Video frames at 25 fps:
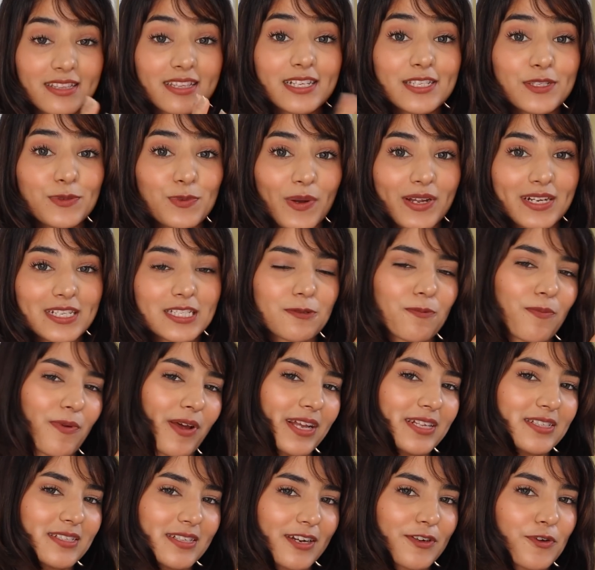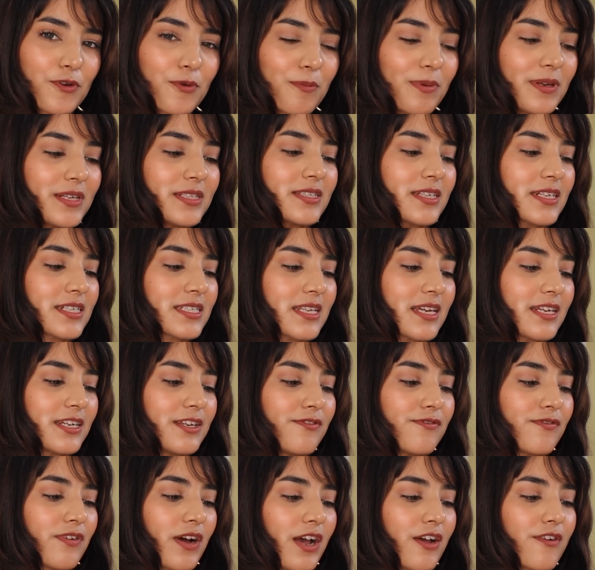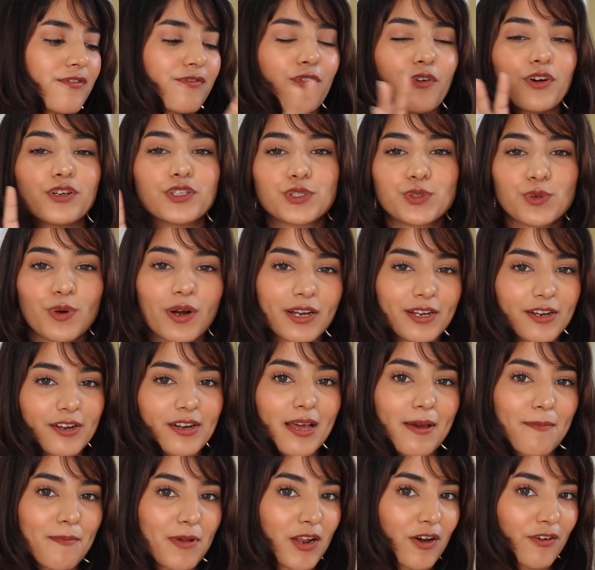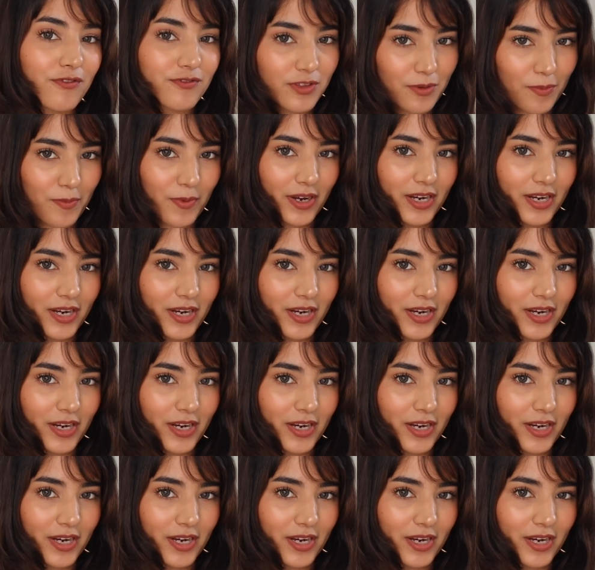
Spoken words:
This one is priced at ₹685 for 200 ml of the